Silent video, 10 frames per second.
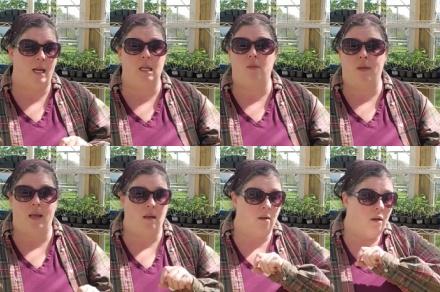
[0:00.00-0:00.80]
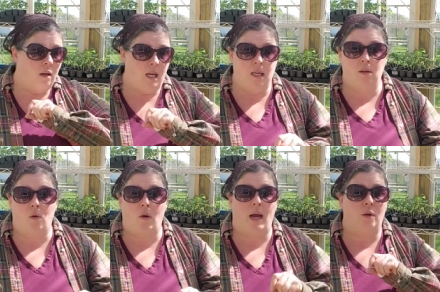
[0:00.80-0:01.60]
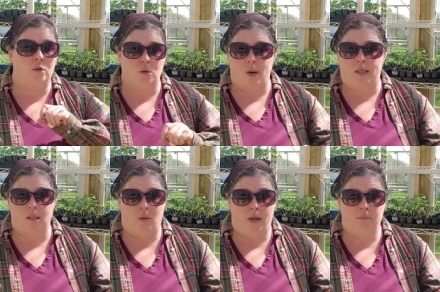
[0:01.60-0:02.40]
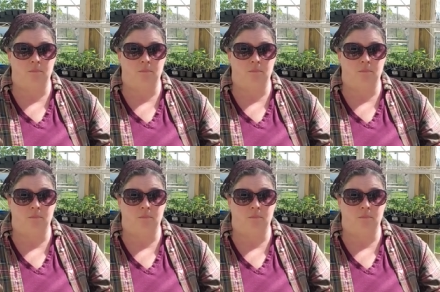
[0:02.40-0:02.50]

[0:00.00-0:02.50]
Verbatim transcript: anything in the ground direct sowing,